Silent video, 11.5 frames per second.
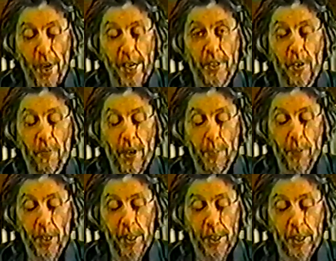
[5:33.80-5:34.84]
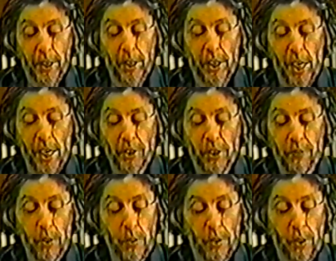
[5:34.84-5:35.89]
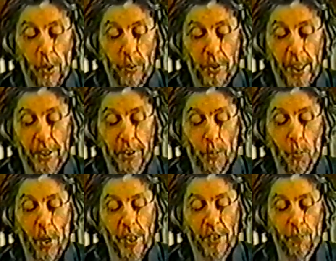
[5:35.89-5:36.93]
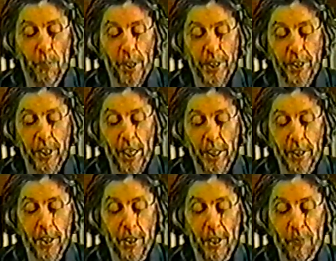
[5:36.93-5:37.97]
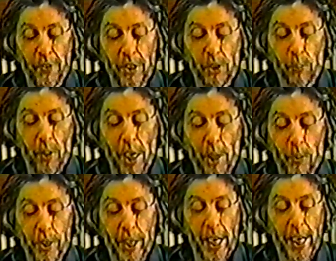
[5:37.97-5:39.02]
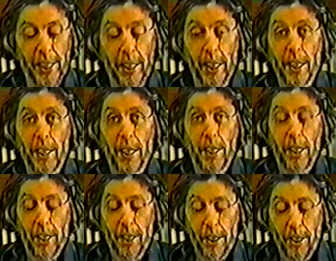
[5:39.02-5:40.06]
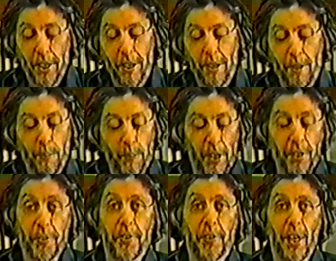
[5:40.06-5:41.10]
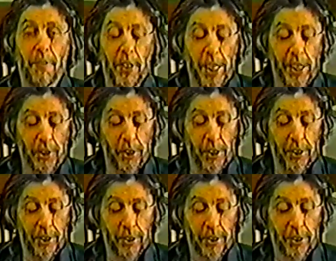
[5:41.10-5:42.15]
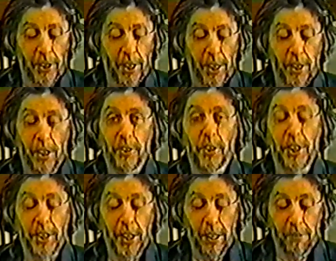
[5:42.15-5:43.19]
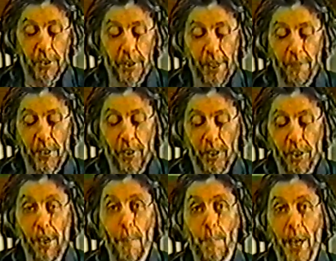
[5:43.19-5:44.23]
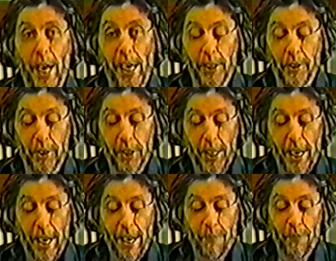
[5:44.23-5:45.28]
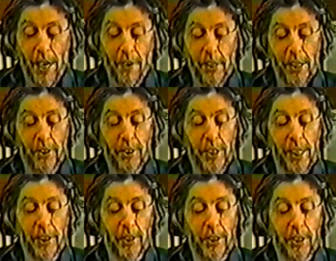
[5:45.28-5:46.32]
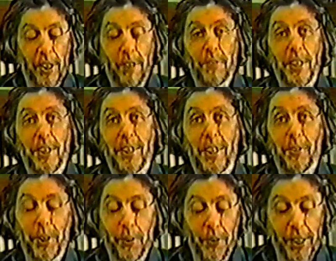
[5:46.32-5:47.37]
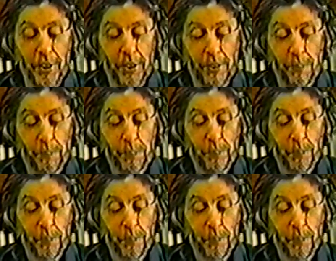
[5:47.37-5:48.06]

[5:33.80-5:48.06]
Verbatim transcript: Red November, a collage of used Kotex and wads of bloodied cotton and unfinished plywood, and Birth of a Nation, consisting of 7 scumbags in various states of deterioration,